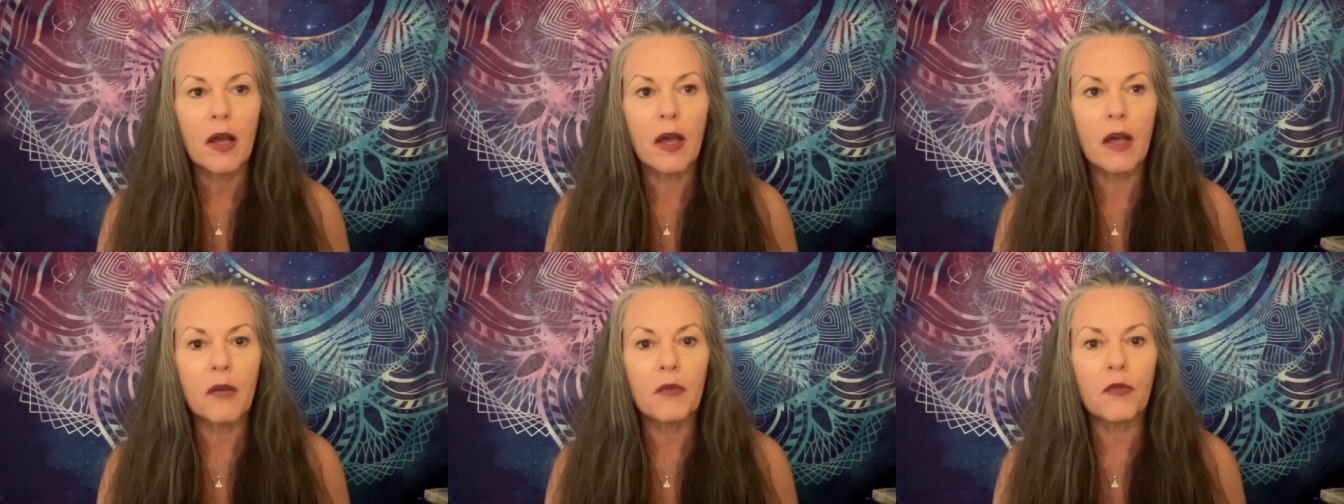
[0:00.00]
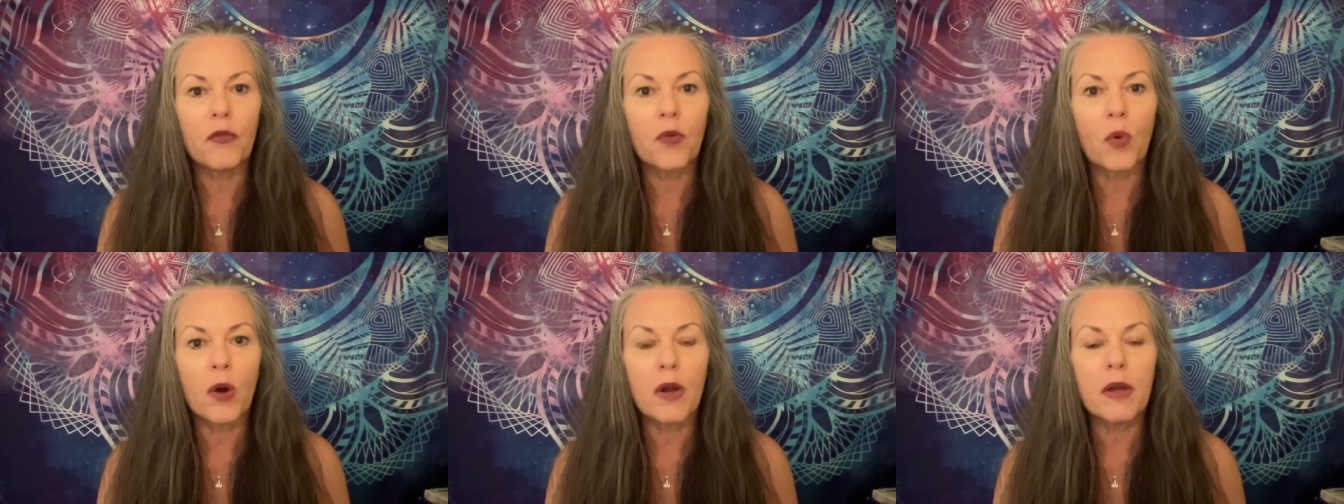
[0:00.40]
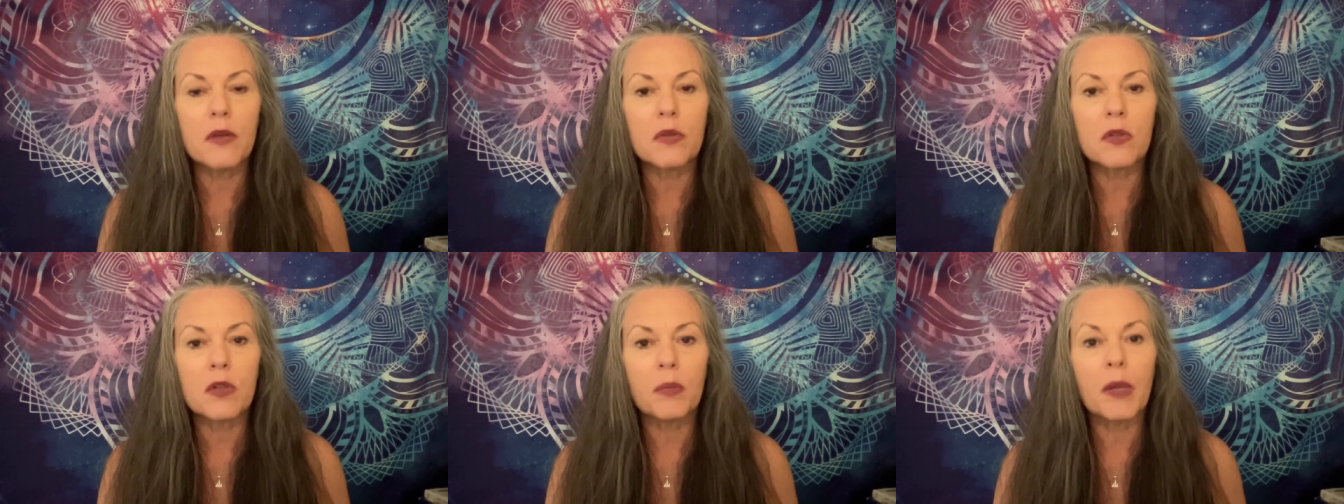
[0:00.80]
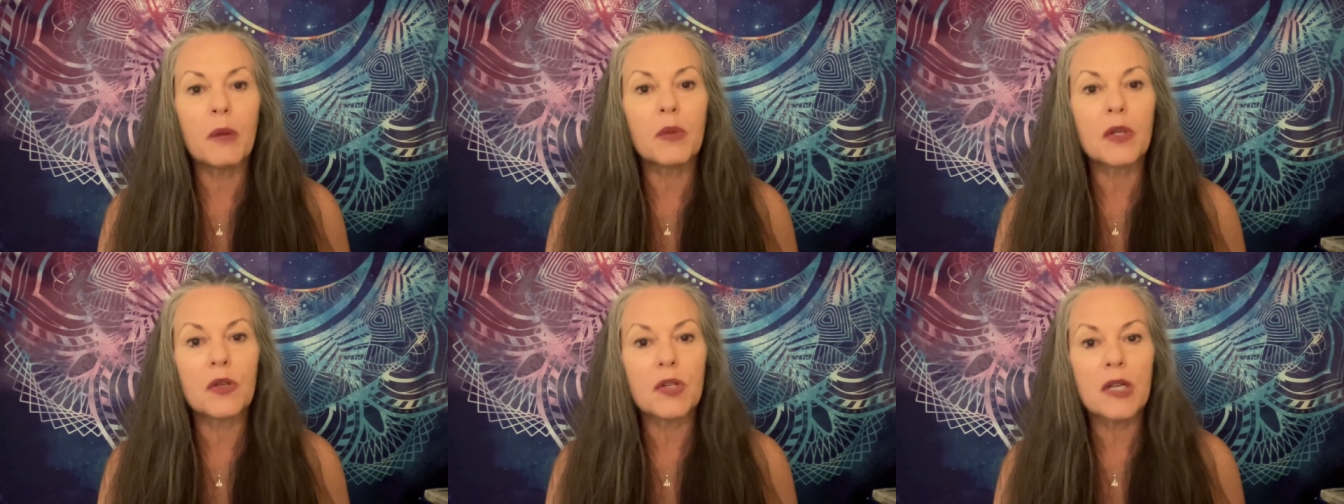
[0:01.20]
um, for us to be
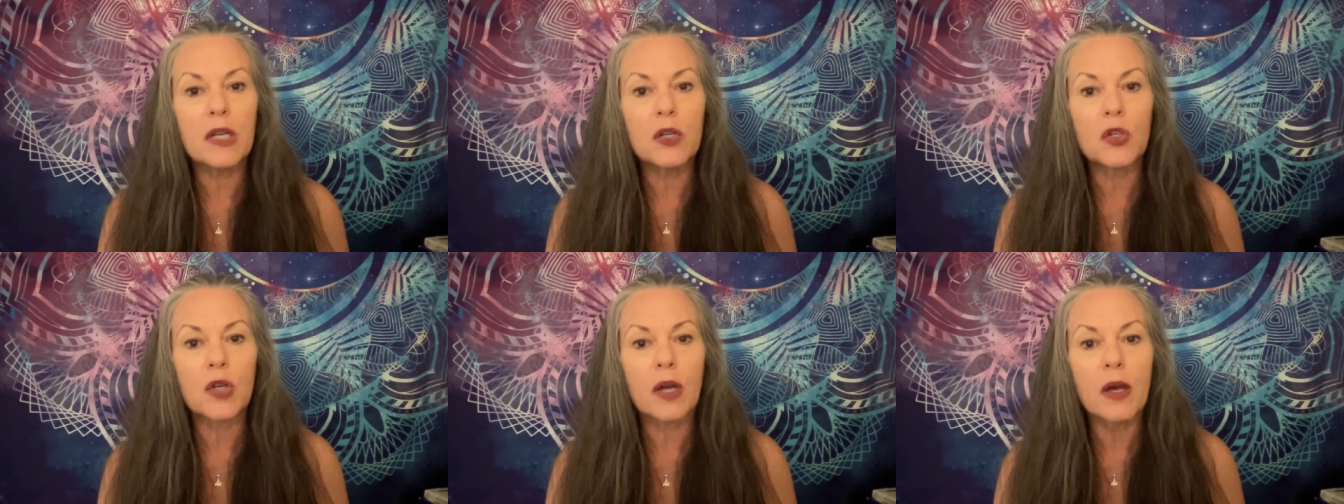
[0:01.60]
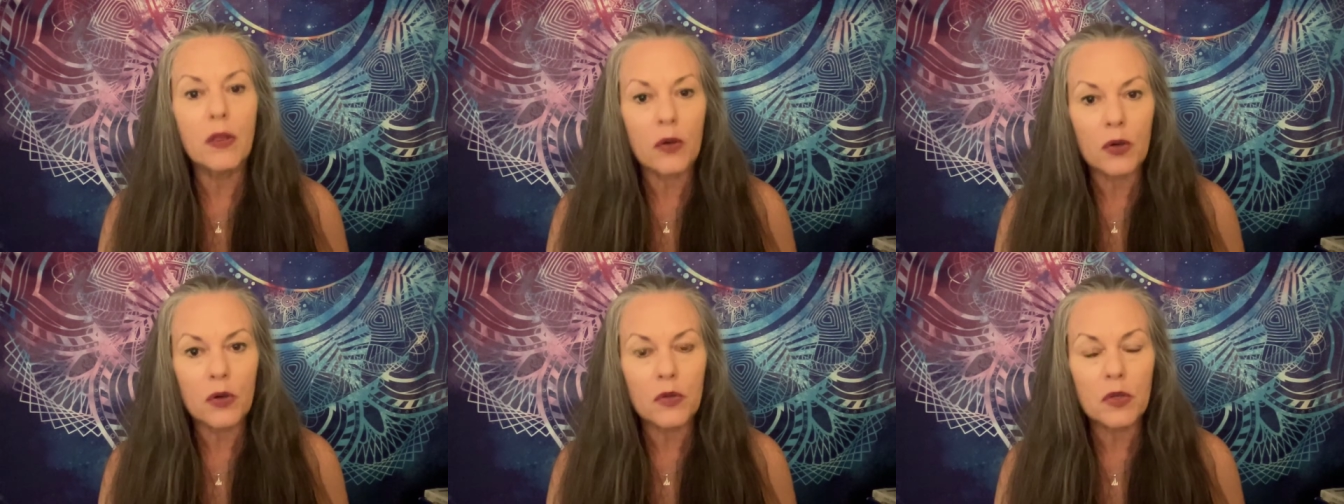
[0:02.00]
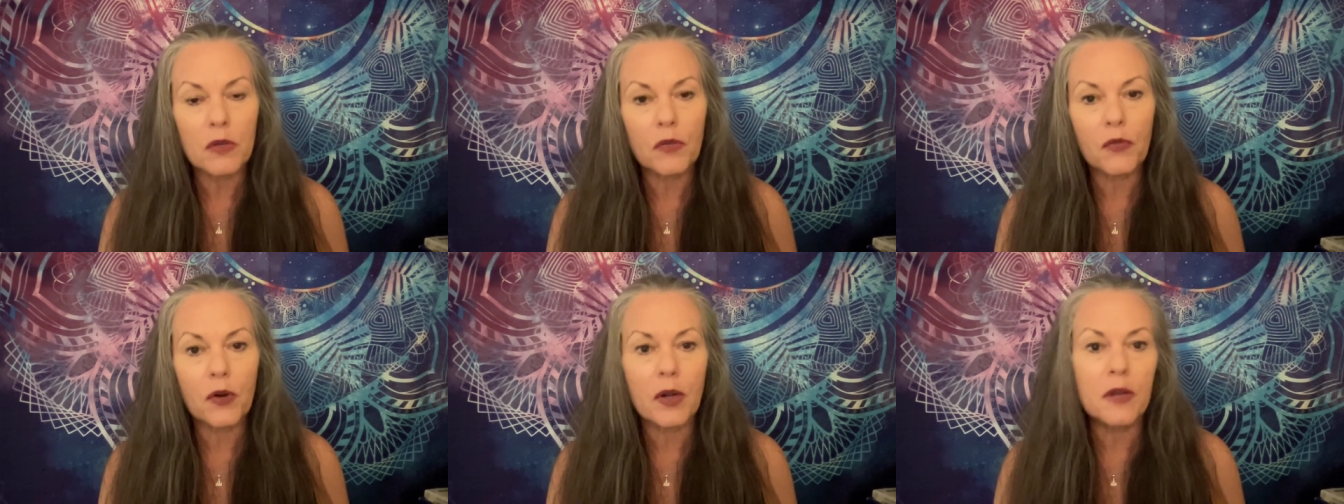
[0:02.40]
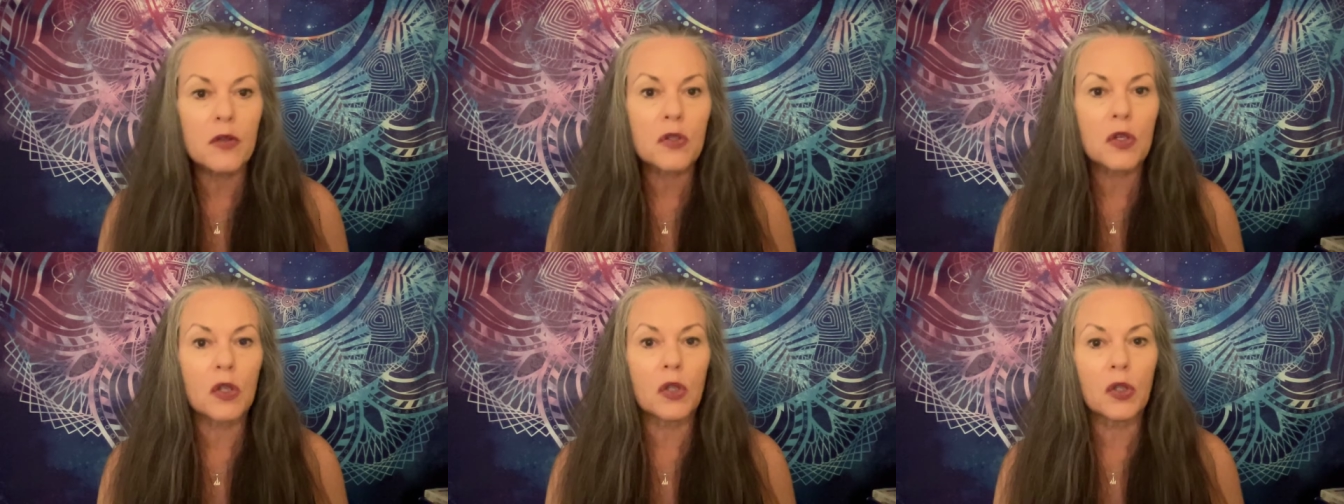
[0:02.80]
able to teach others and for
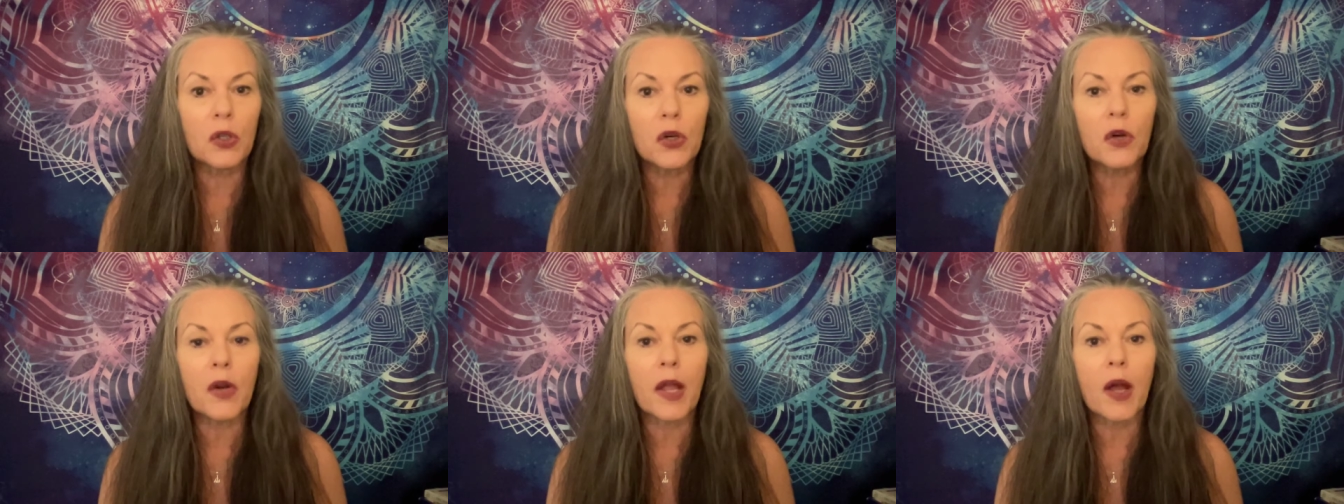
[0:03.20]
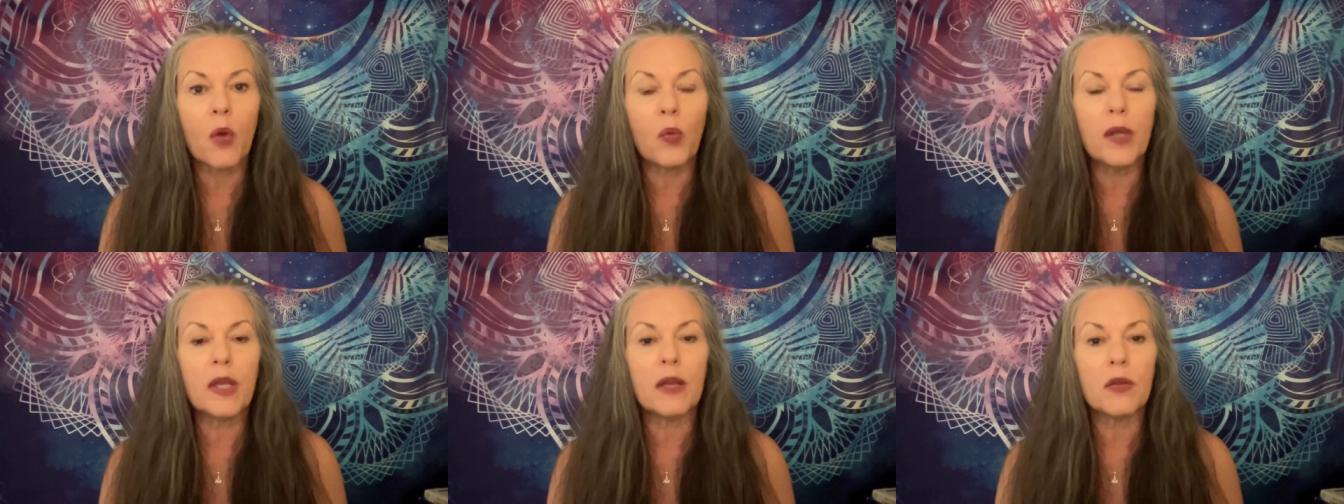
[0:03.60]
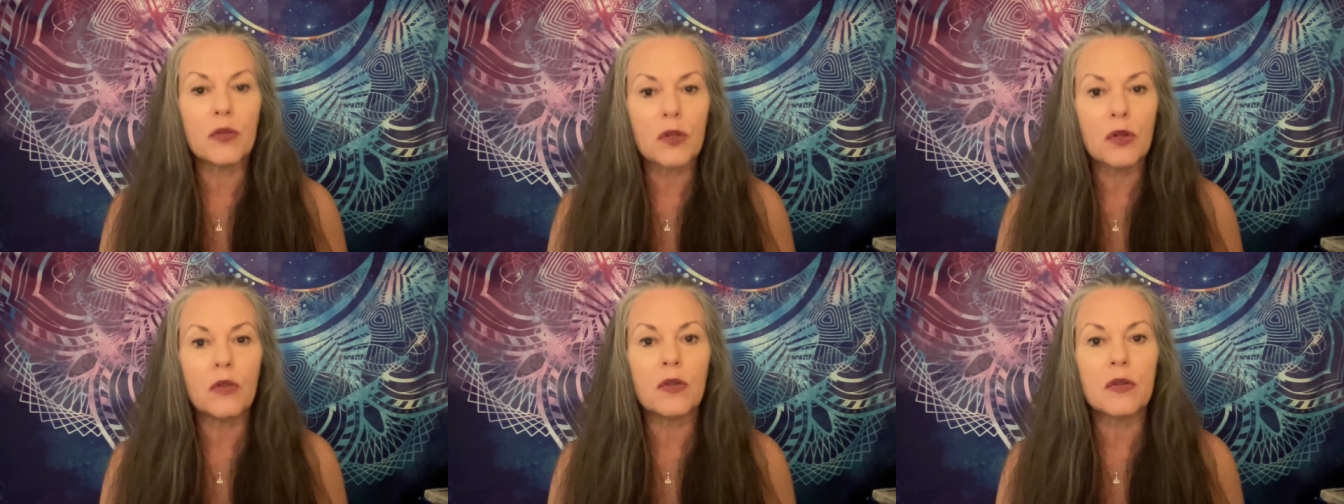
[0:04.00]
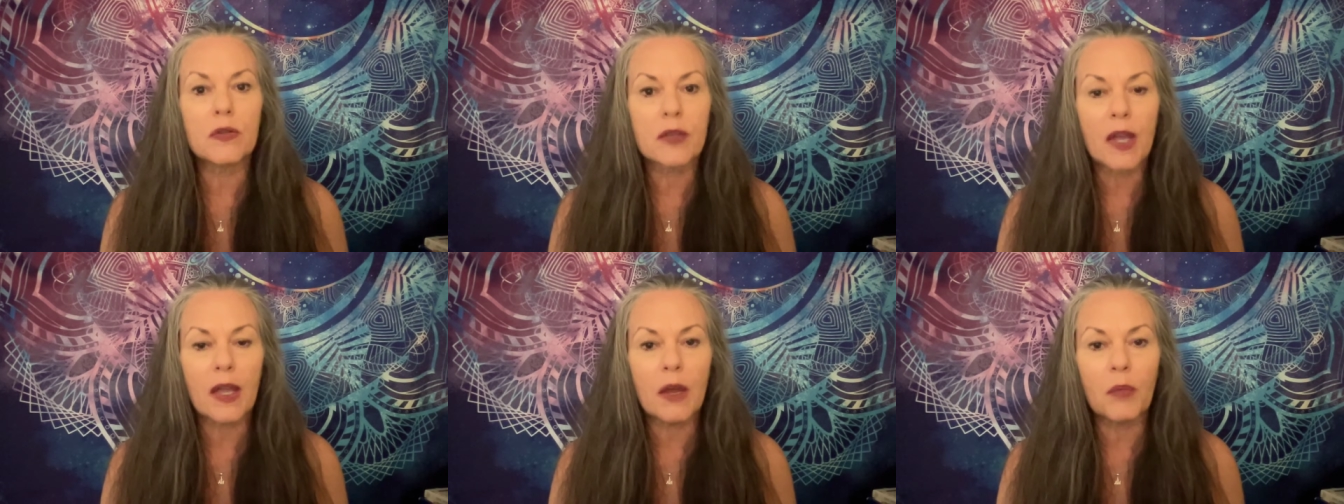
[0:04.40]
us to learn how we can do the
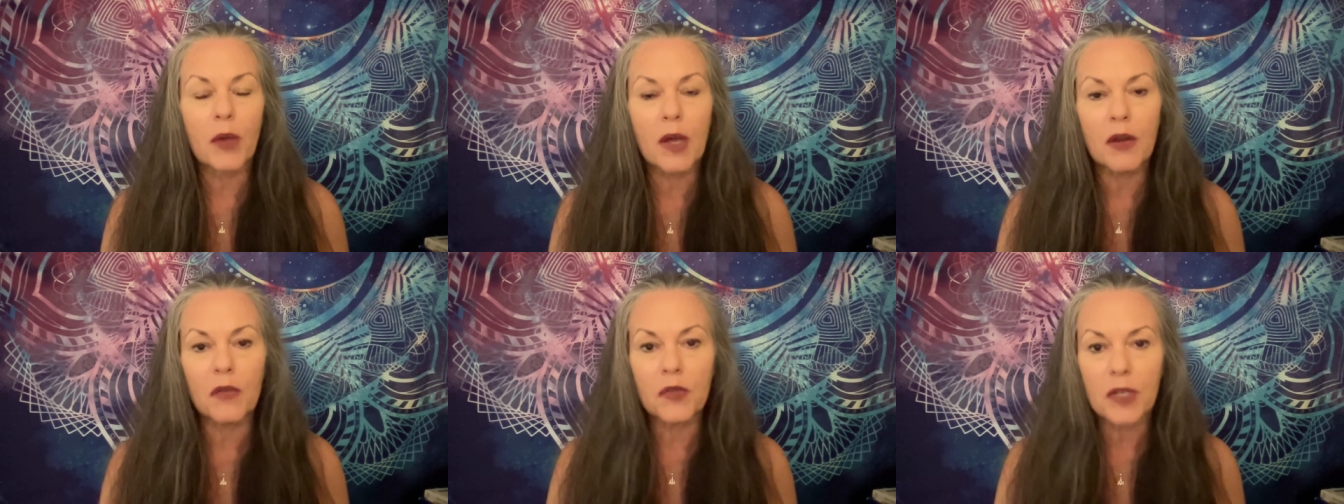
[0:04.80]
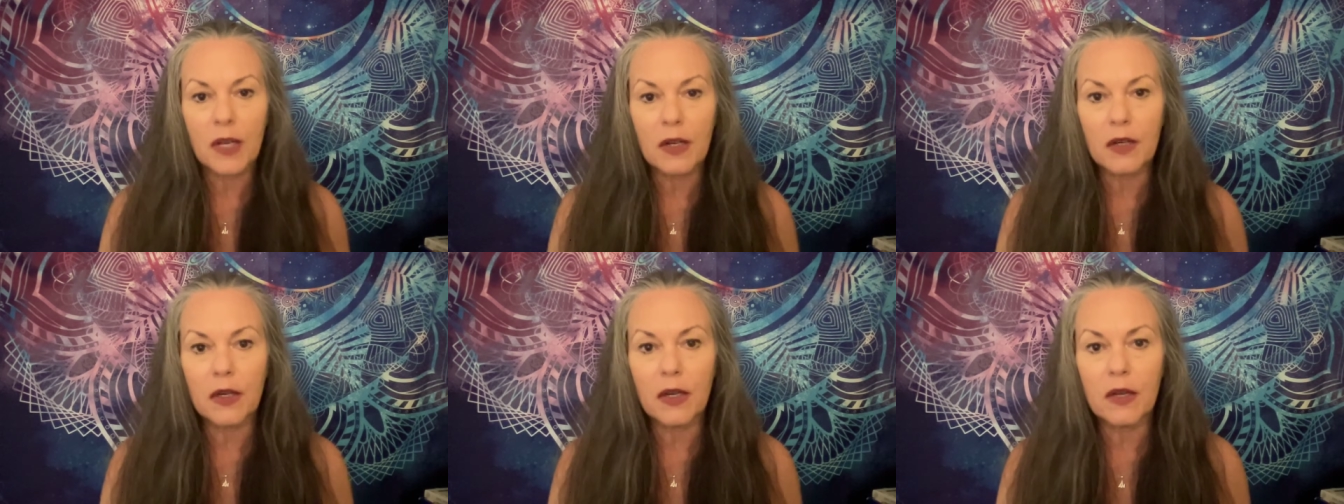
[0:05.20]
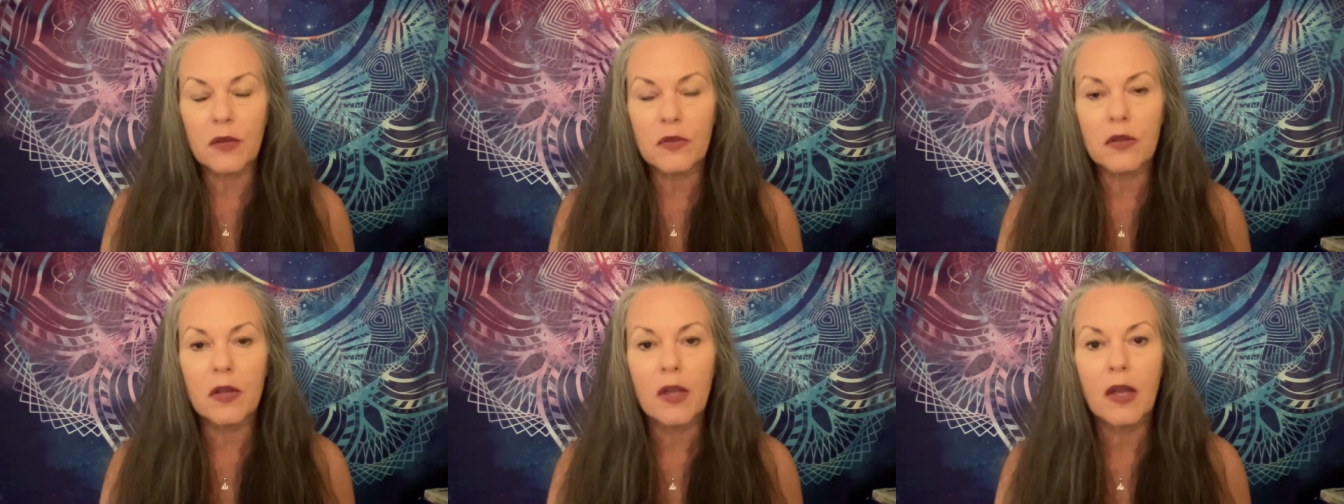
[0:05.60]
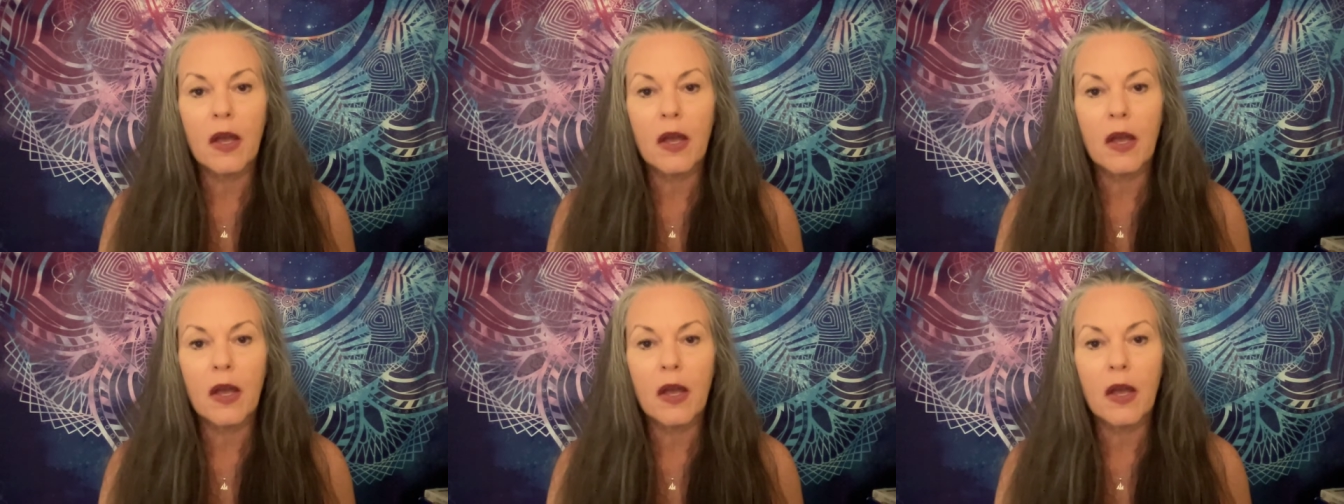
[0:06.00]
same kind of techniques